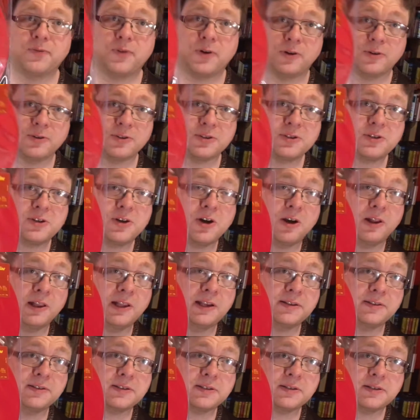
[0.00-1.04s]
Font
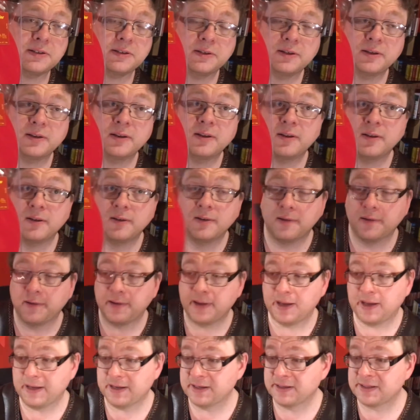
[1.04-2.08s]
Collins.
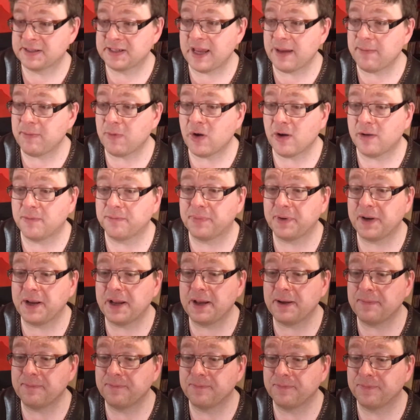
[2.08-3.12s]
Same
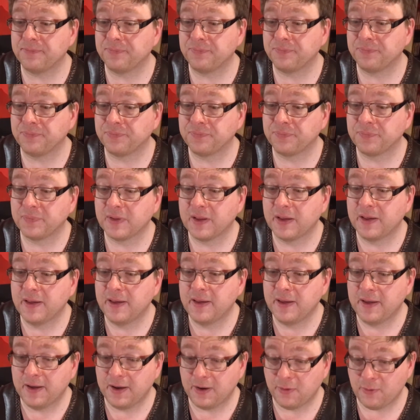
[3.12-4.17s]
company,
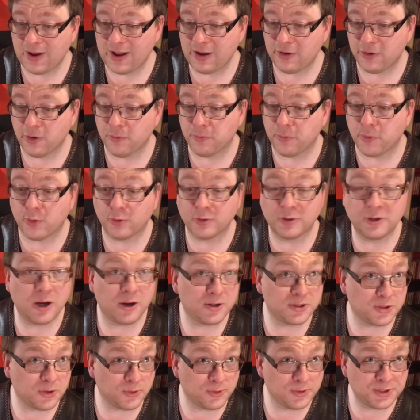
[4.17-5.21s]
a radio
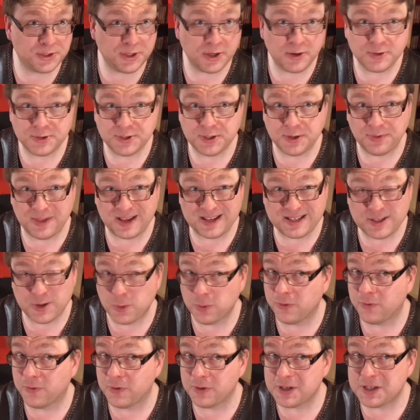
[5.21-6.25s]
broadcast also, so that's
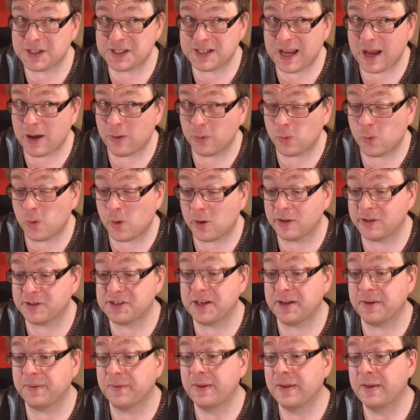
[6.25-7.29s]
good for the sound
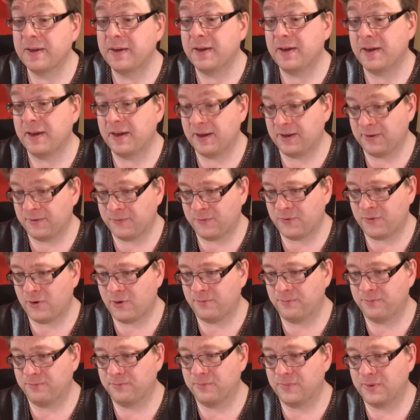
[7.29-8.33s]
quality.
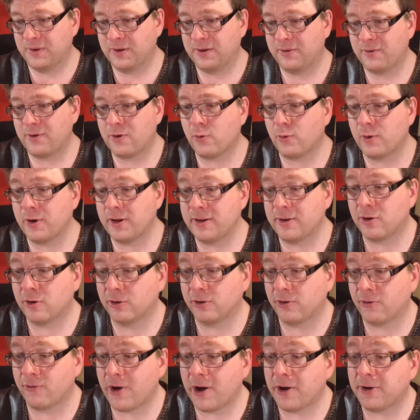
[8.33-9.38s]
From recorded in
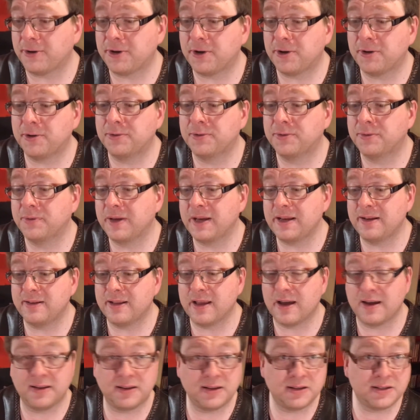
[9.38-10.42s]
Colorado in
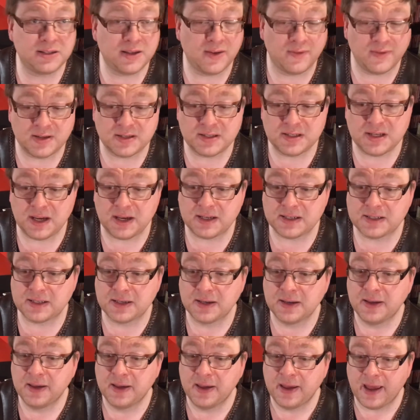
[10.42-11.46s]
1976,
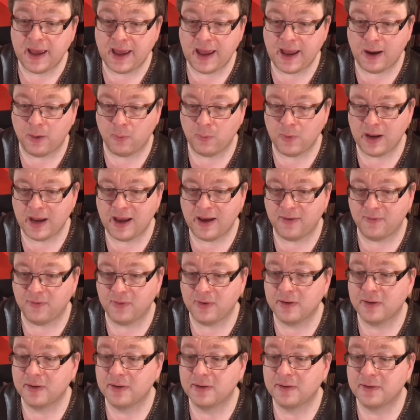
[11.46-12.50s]
and we
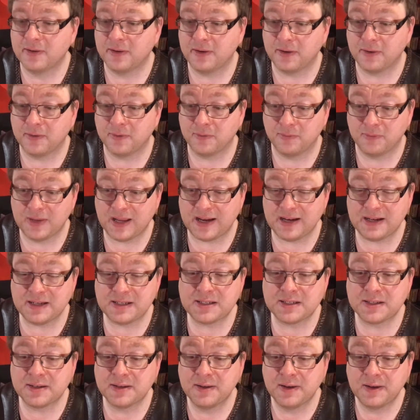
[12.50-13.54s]
have a
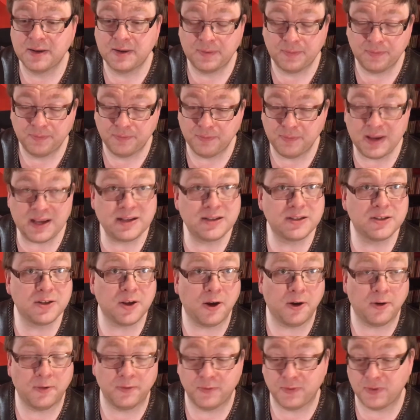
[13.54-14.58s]
nice mix
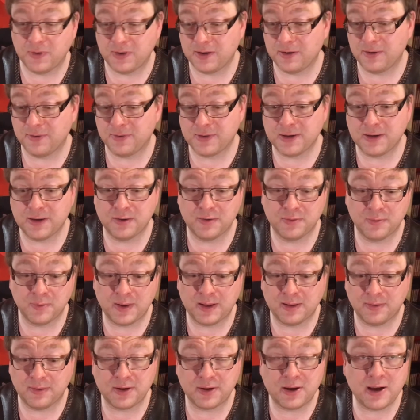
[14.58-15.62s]
of the
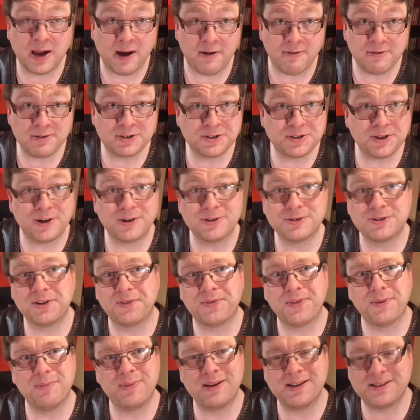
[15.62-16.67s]
current songs
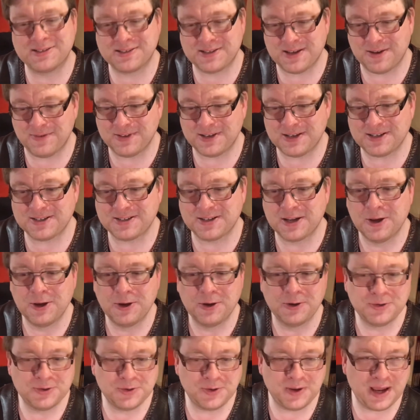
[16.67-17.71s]
of the mid-70s
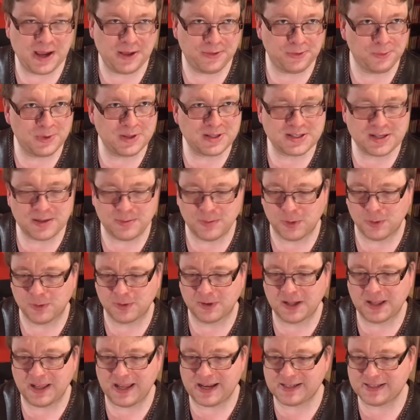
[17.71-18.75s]
together with some
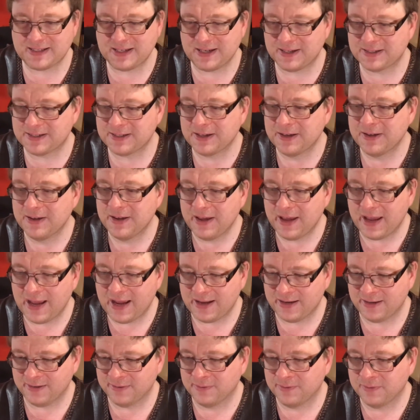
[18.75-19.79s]
old classics,
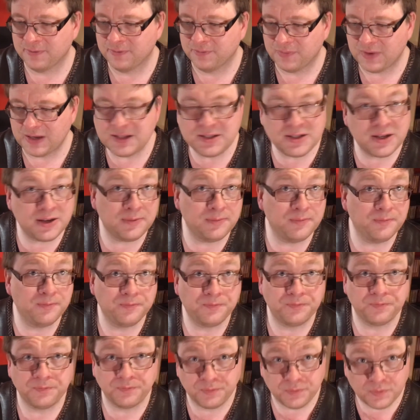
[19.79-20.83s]
and it's a
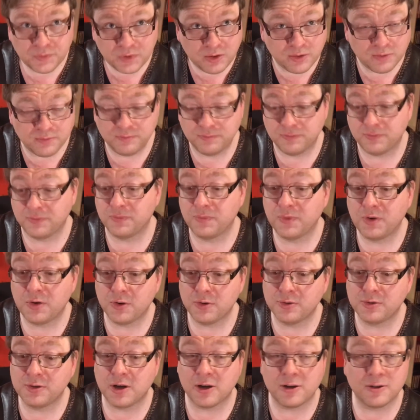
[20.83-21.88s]

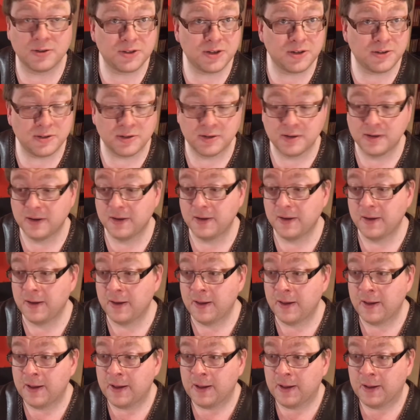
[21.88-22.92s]
good concert.
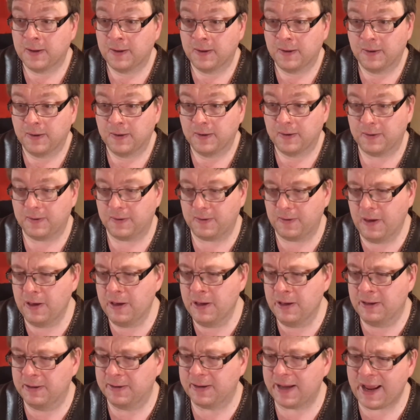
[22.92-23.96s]

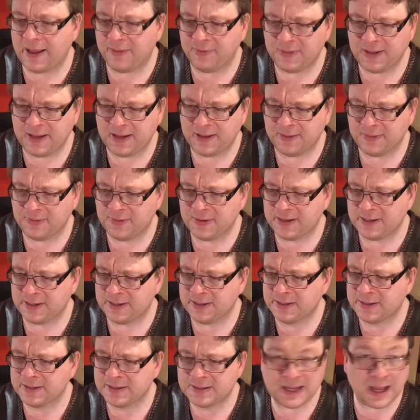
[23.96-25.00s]
And the
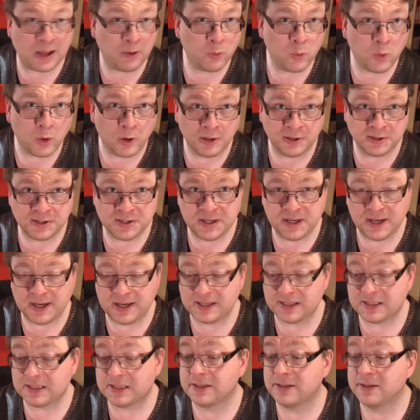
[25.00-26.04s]
sound quality
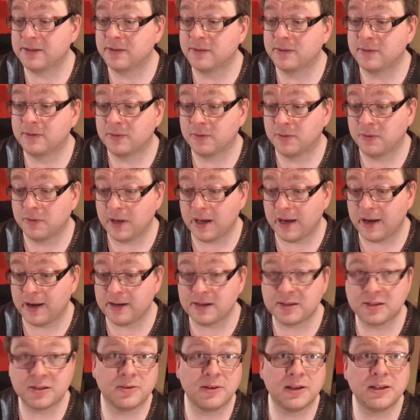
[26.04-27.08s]
is, yeah,
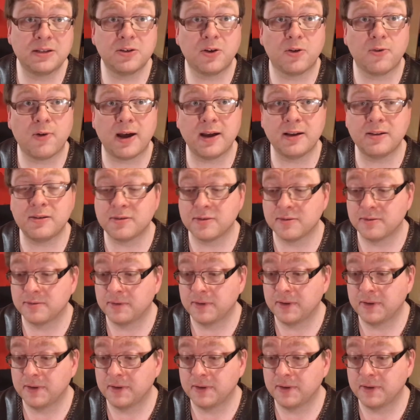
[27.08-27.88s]
it's all right.